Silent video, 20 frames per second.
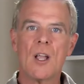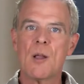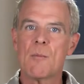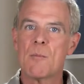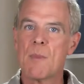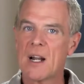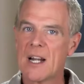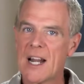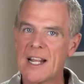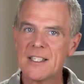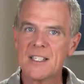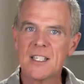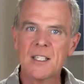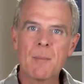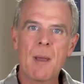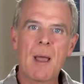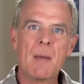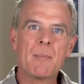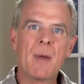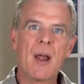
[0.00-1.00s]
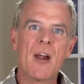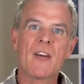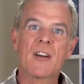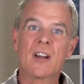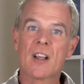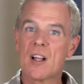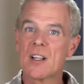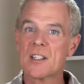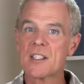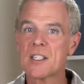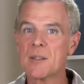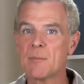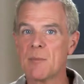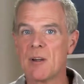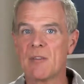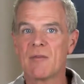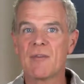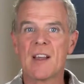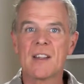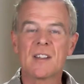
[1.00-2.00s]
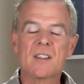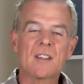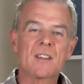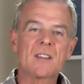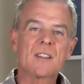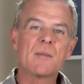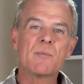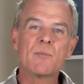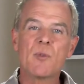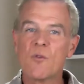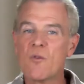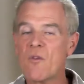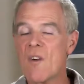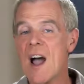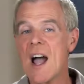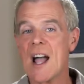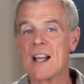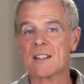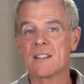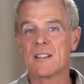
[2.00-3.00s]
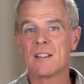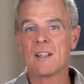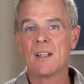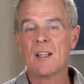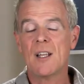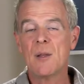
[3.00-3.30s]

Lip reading: My latest pet parent customer faced a simple fact.